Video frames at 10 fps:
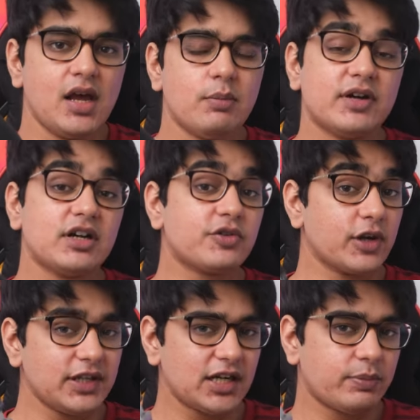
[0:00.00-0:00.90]
but it
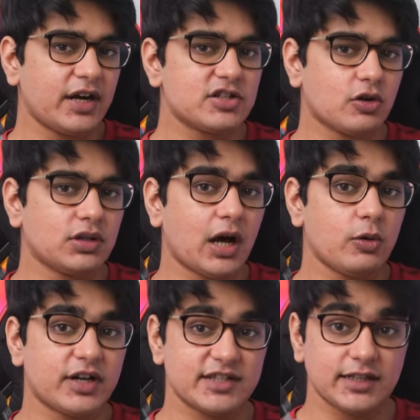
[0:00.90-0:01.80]
really depends on how
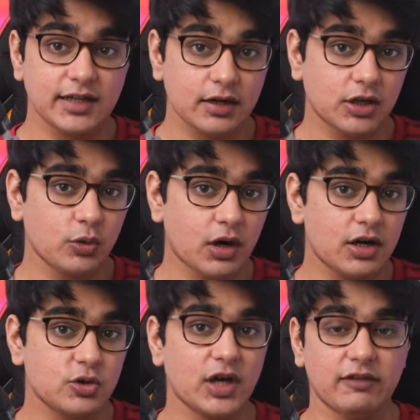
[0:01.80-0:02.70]
resilient you are
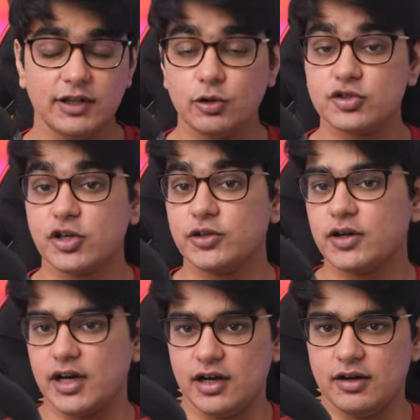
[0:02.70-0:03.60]
to heavy loads on your
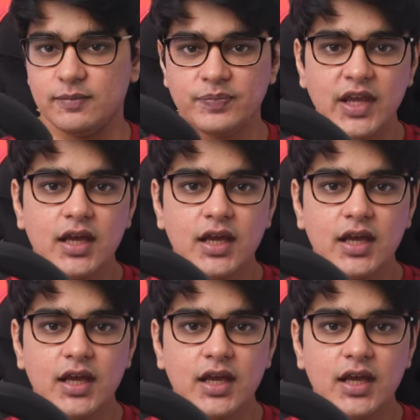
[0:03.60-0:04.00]
head.